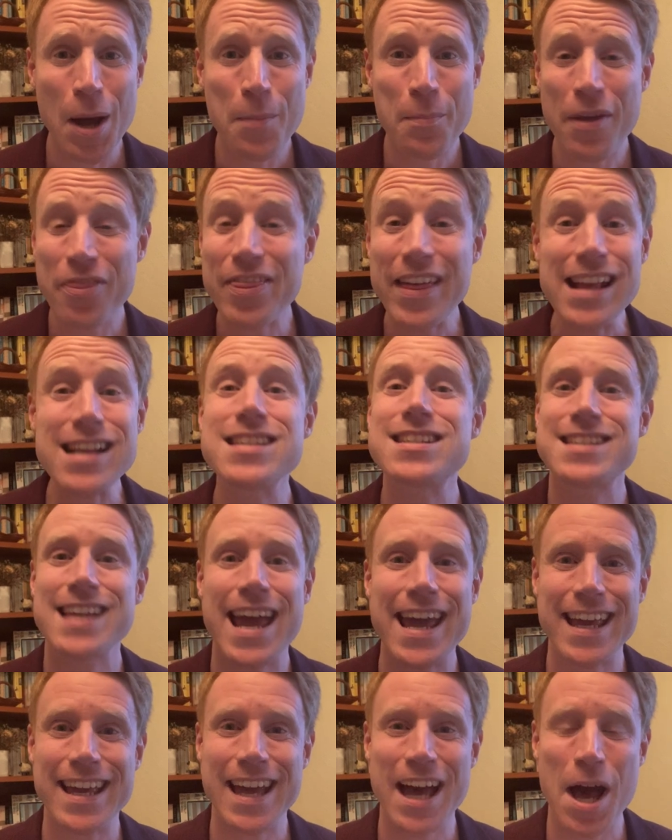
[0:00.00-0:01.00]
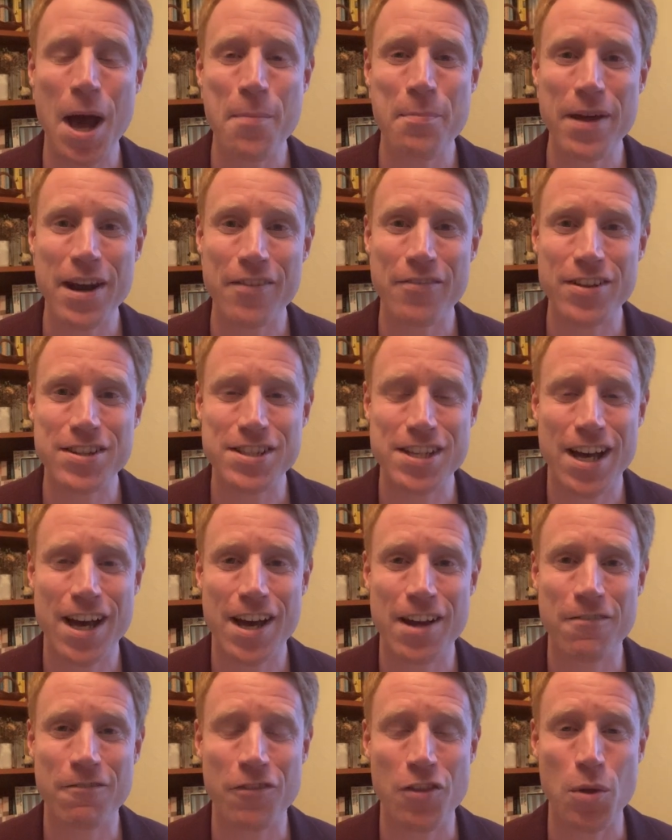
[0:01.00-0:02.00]
But things take a bit of a
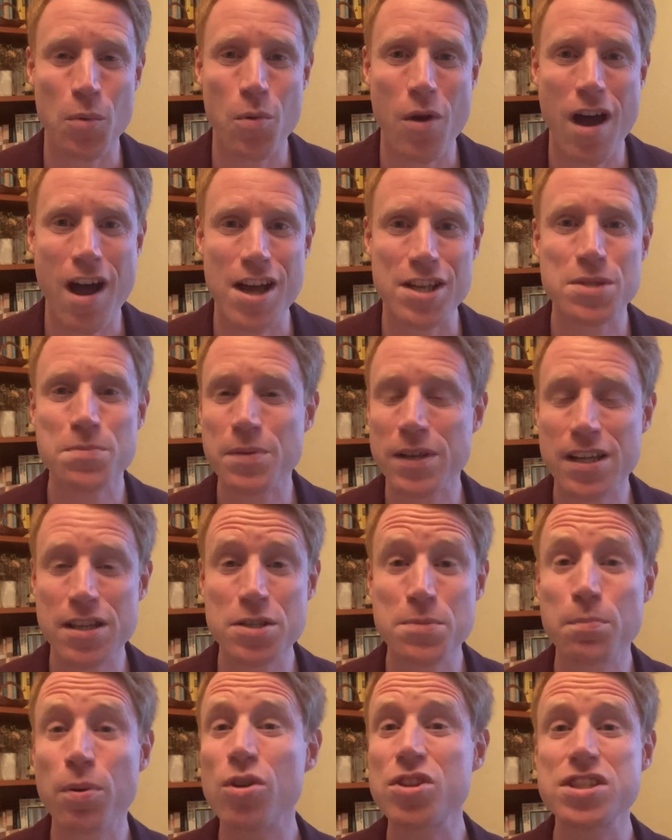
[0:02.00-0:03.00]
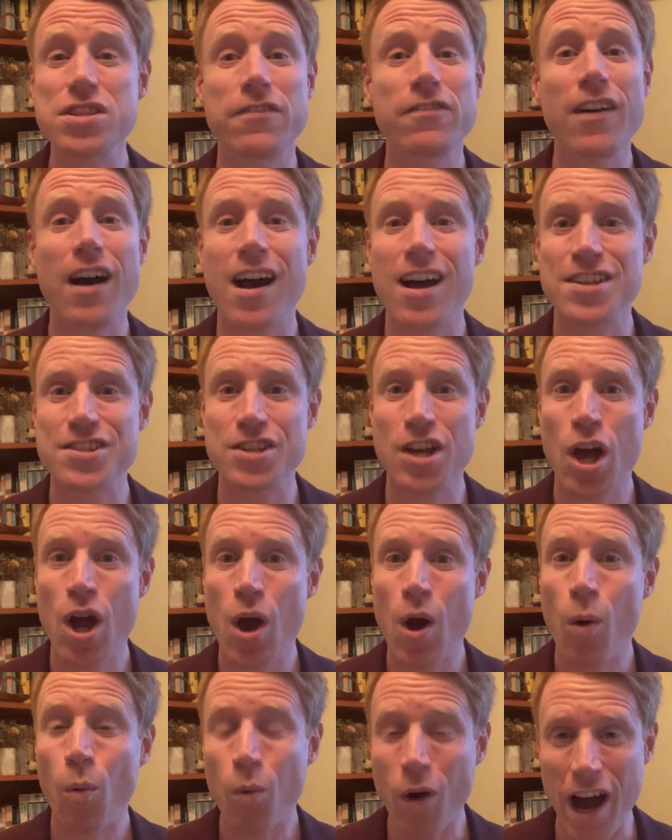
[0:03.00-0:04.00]
turn for the worse because Potiphar's
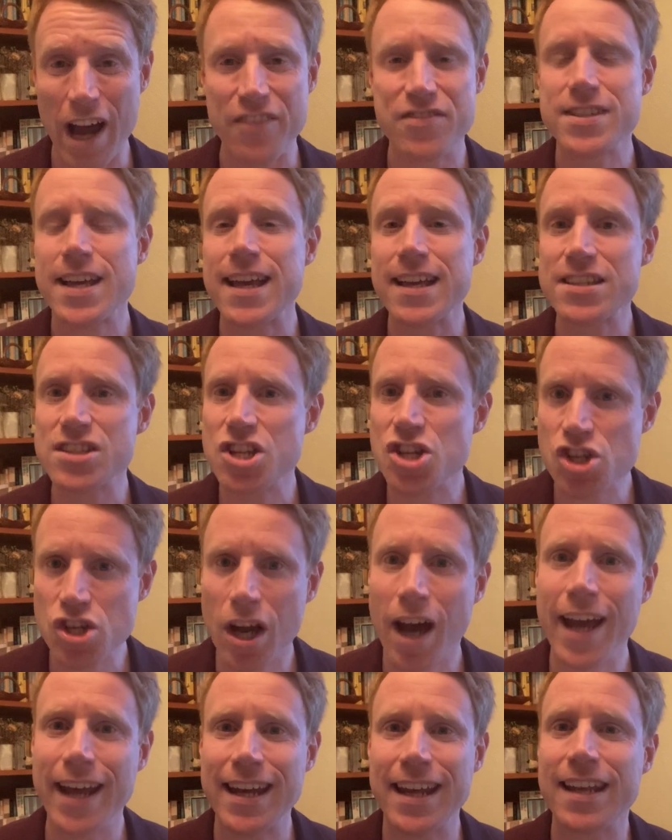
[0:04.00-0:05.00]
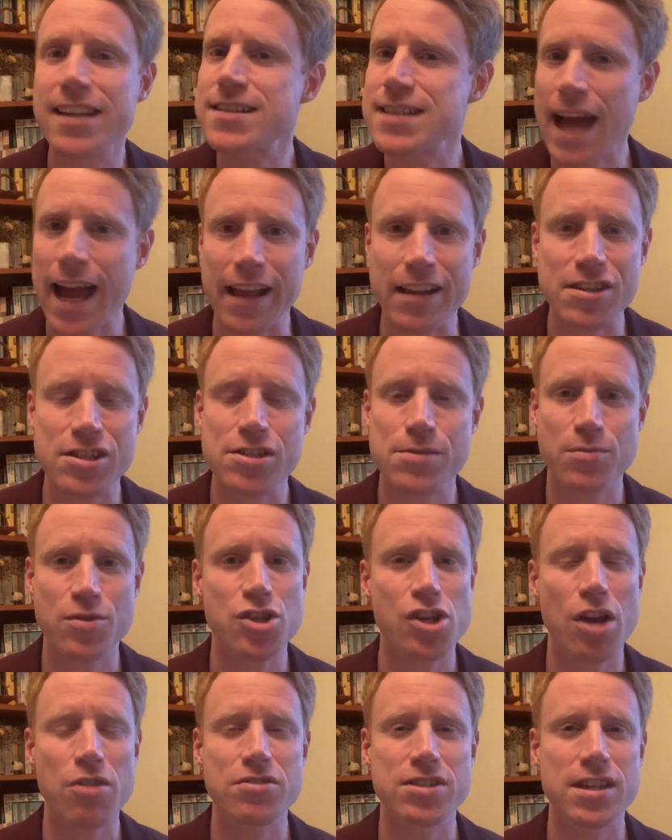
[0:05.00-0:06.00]
wife takes a shining to handsome
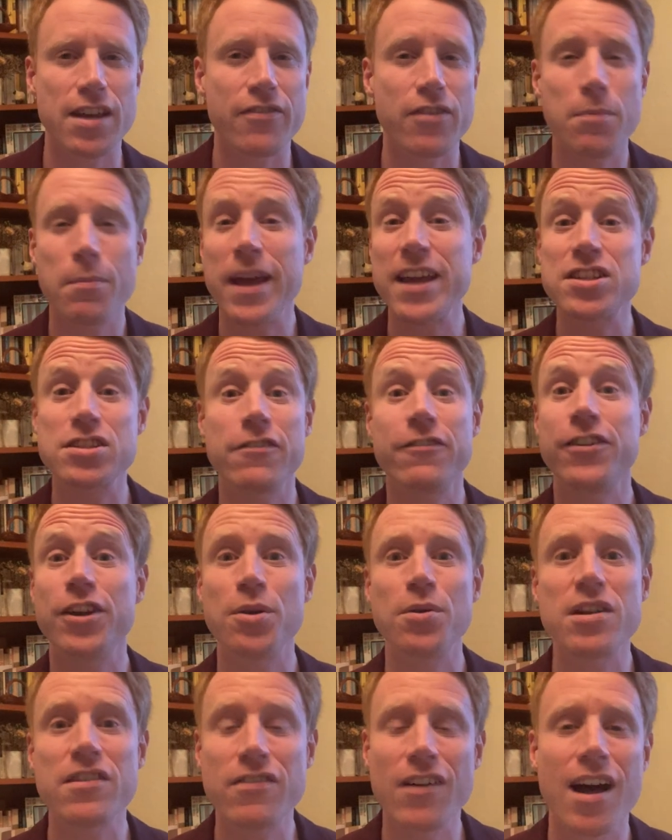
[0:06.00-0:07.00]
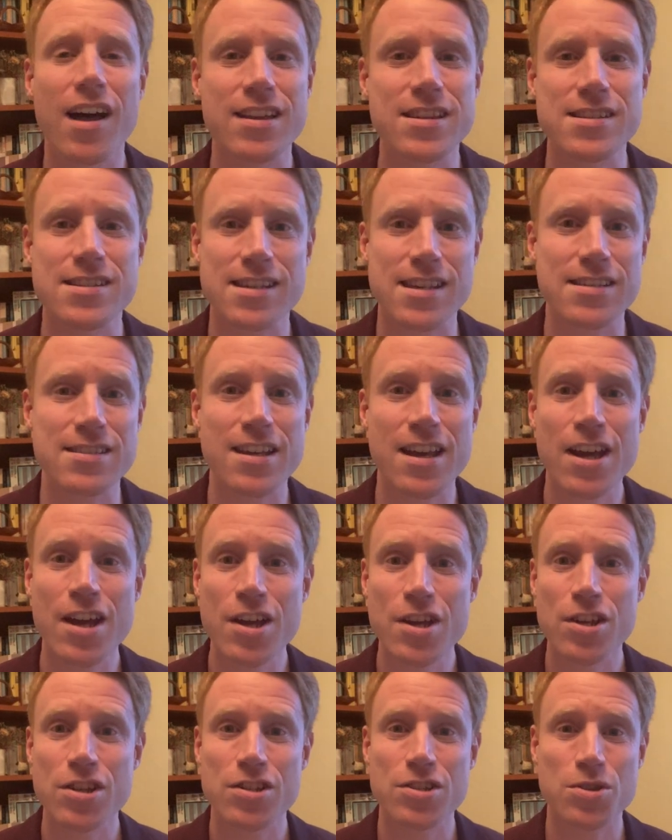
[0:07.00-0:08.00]
Joseph and makes a few advances
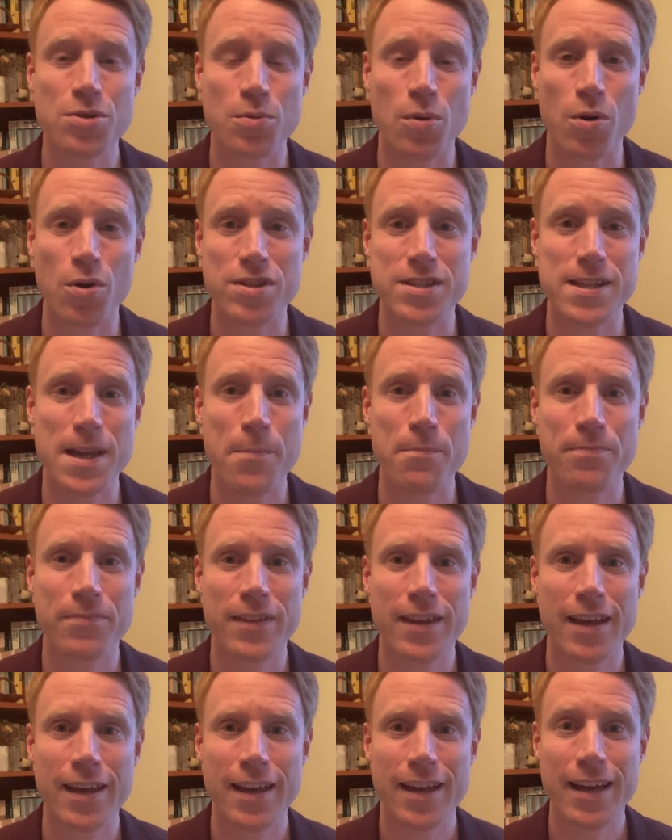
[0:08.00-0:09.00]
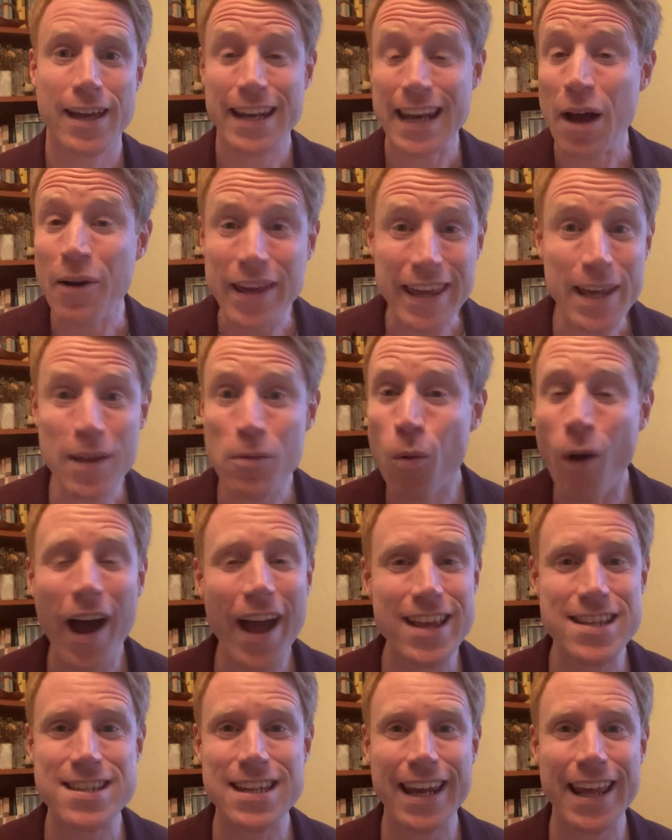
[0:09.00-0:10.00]
towards him. Now, he
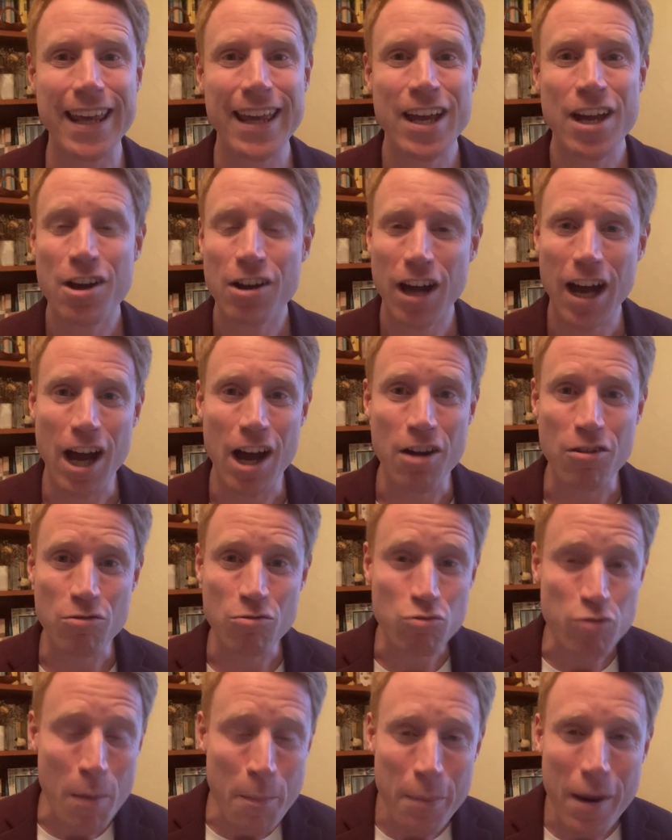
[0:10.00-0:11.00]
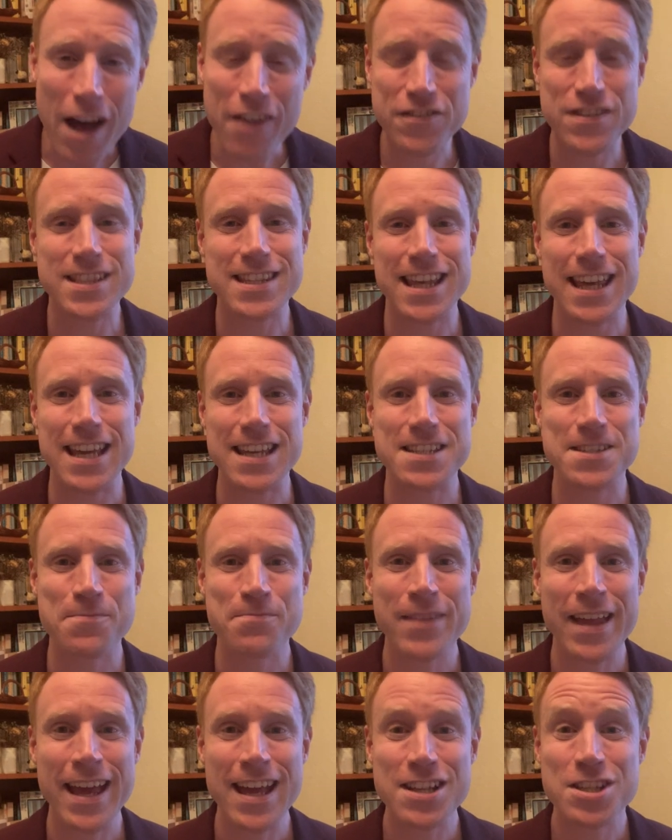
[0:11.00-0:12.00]
wisely uh, rebuffs these
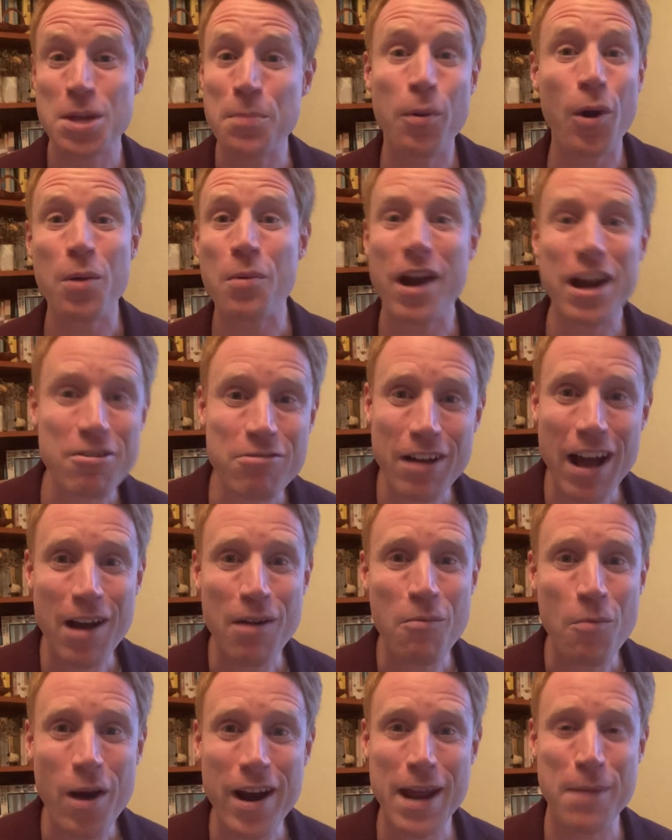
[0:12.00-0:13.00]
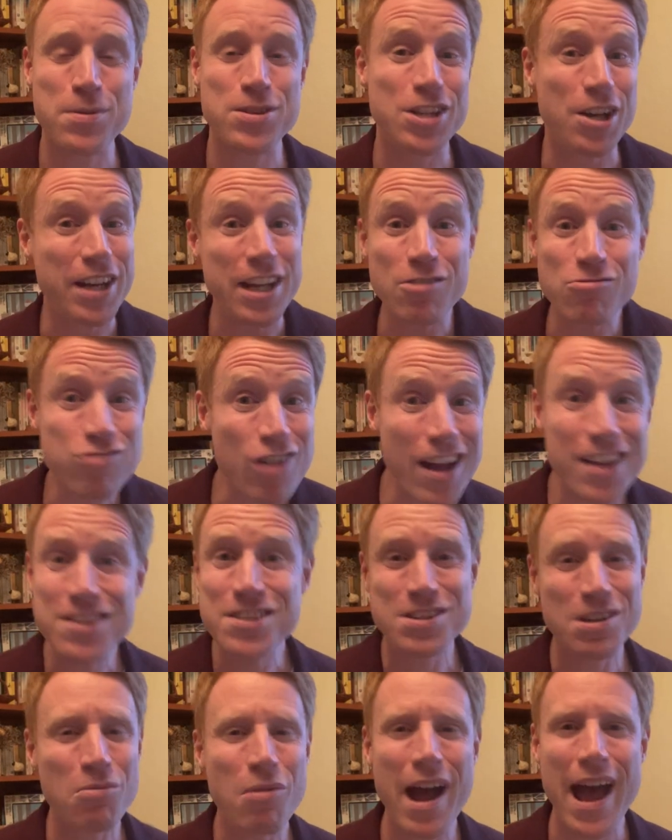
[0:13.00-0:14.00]
to the point where, he, at one episode, he
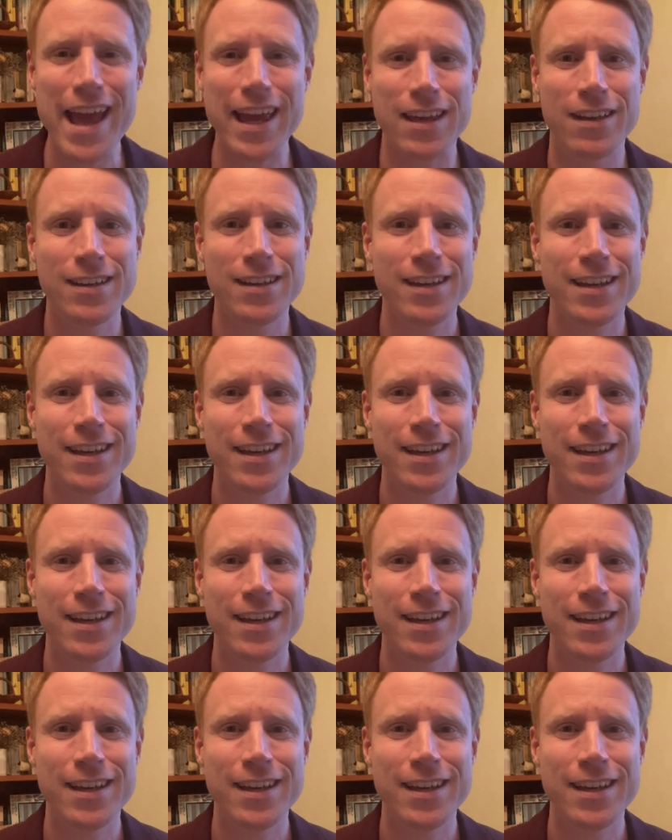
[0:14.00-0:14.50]
runs away.